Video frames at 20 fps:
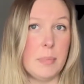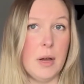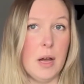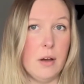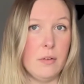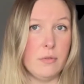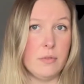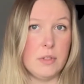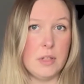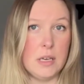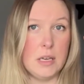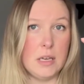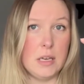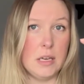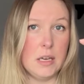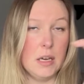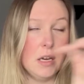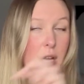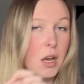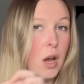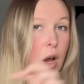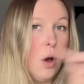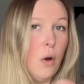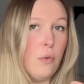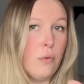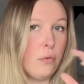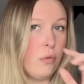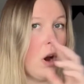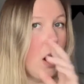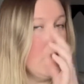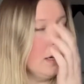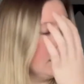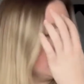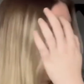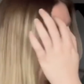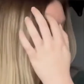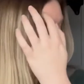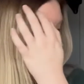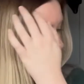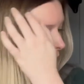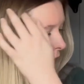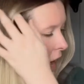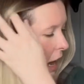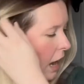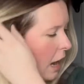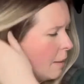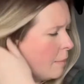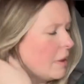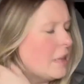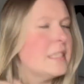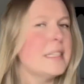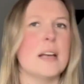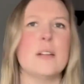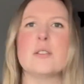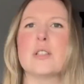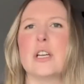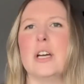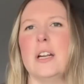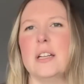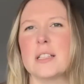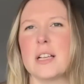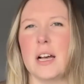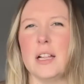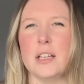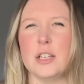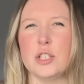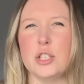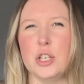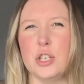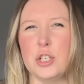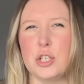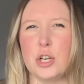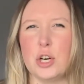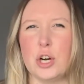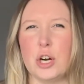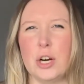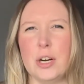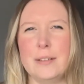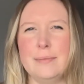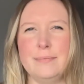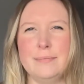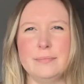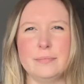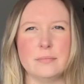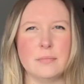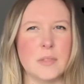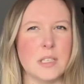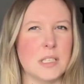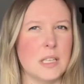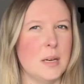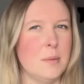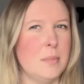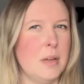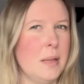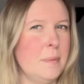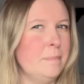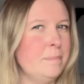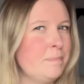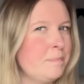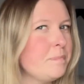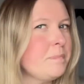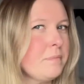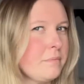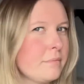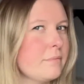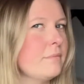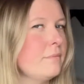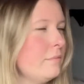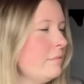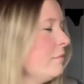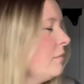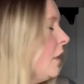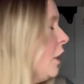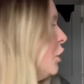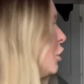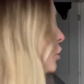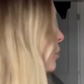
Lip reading: of the front. It sounds good. It's got like ginger and cinnamon. Should